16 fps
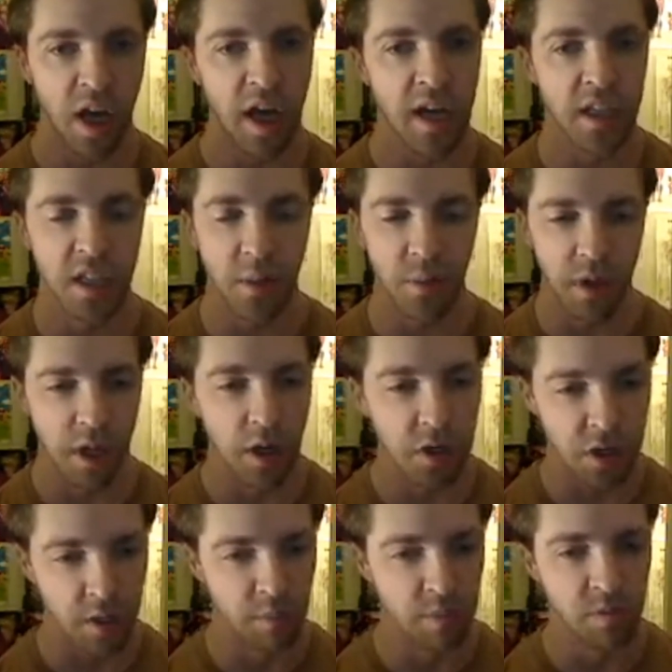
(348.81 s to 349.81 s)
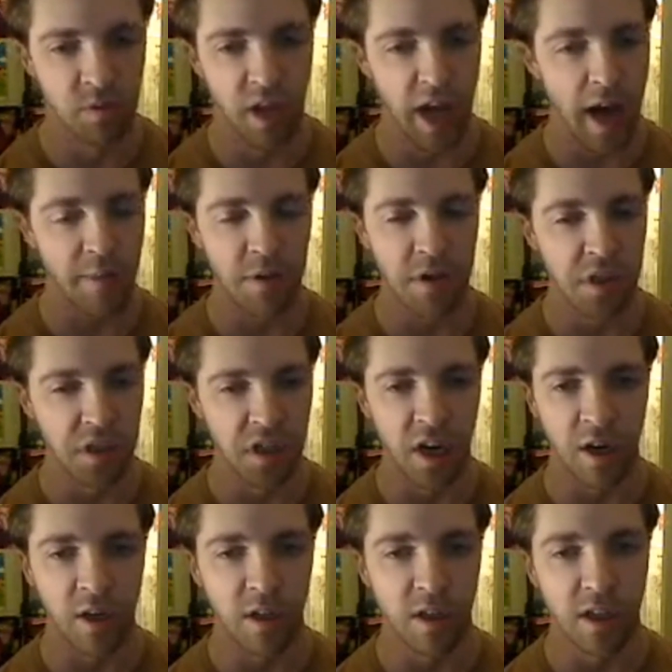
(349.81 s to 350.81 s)
and something else happens
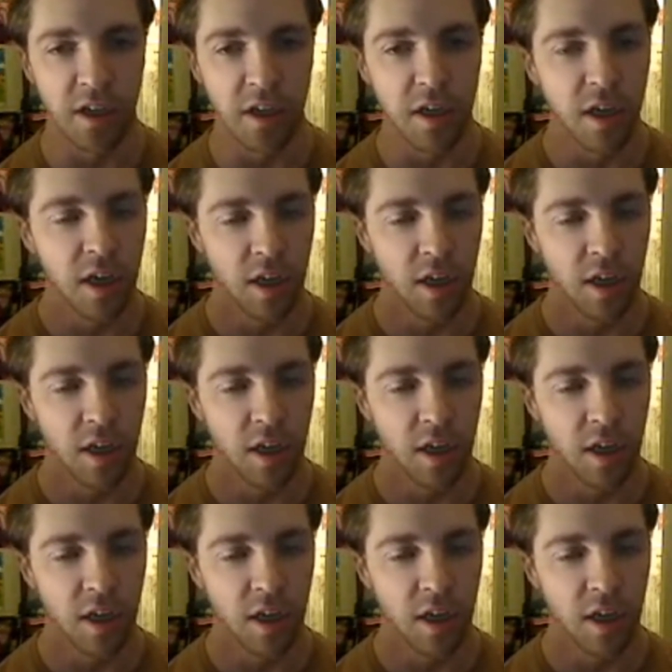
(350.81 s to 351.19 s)
entirely.